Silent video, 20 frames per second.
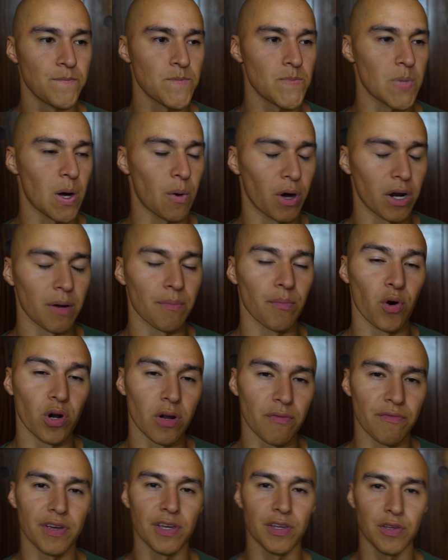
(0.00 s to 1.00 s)
I want to
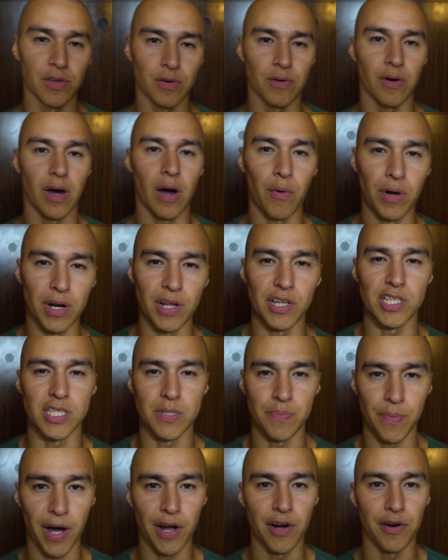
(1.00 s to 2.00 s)
motivate you, I want to
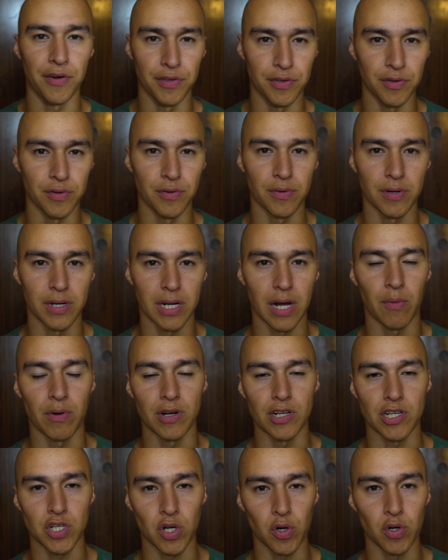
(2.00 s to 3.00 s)
inspire you, and I
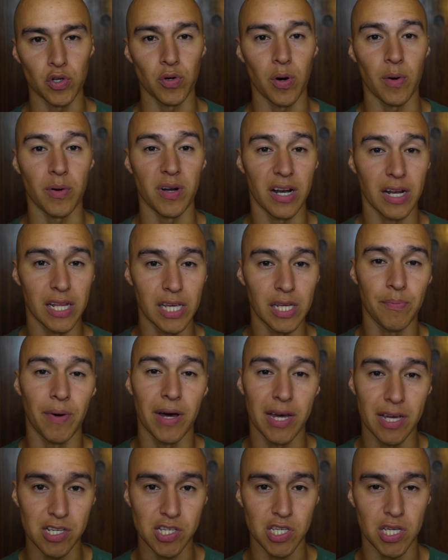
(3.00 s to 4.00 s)
want to show you, I want to lead
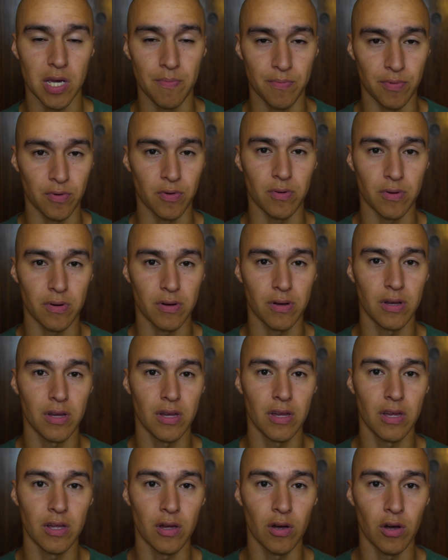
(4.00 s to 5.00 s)
by example,
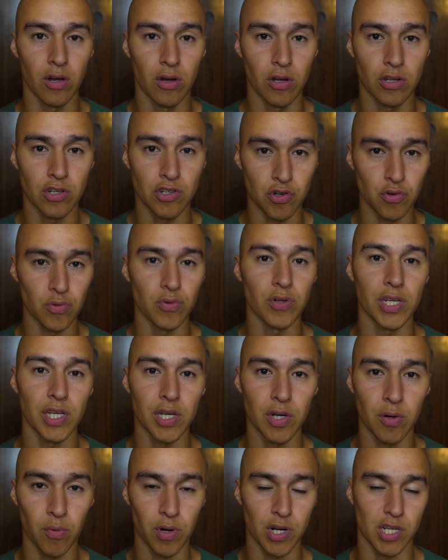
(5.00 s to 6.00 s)

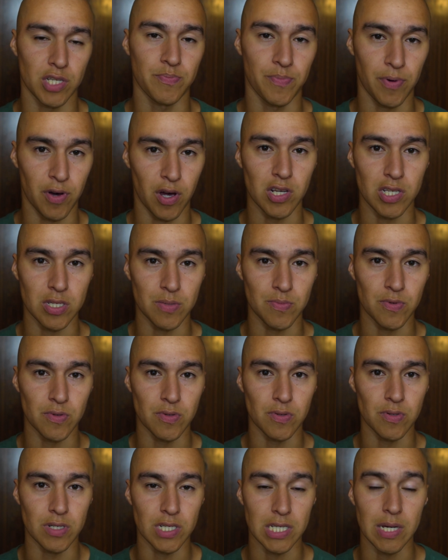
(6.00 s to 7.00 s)
truly what is
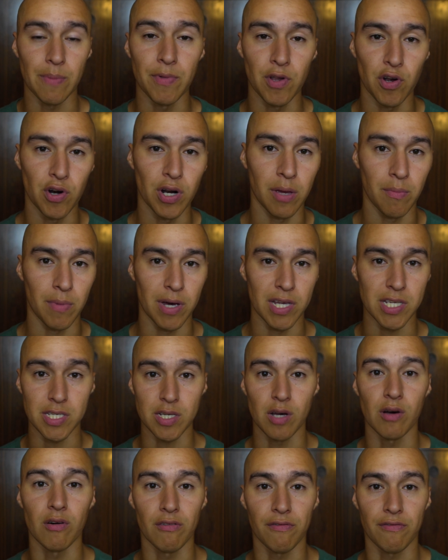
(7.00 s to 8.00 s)
possible, because I'm learning
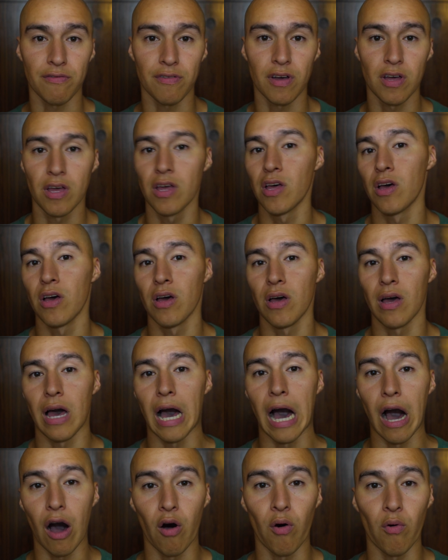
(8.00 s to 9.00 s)
myself
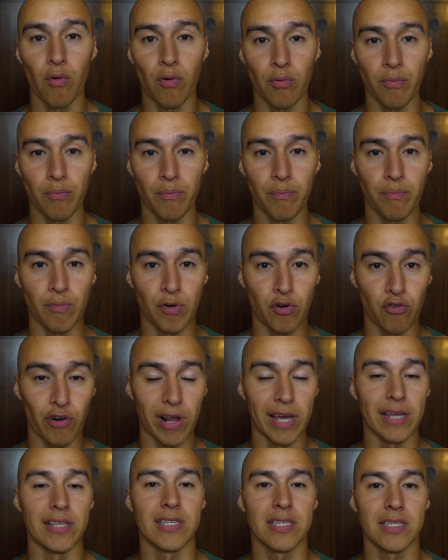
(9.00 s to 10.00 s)
how
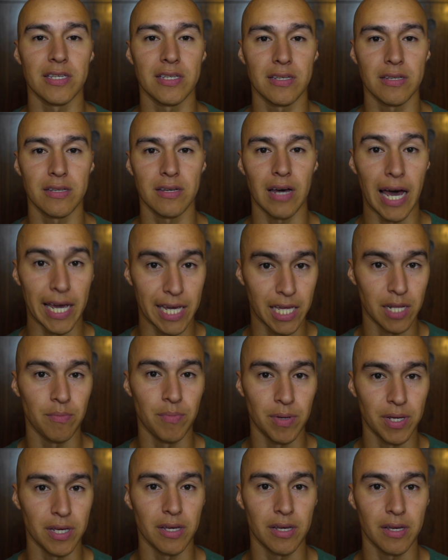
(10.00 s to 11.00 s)
great I can
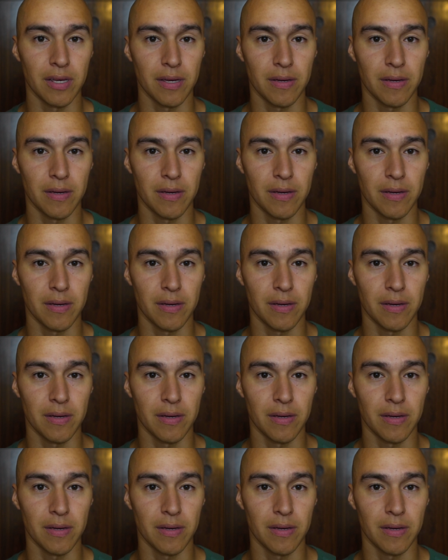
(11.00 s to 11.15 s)
be.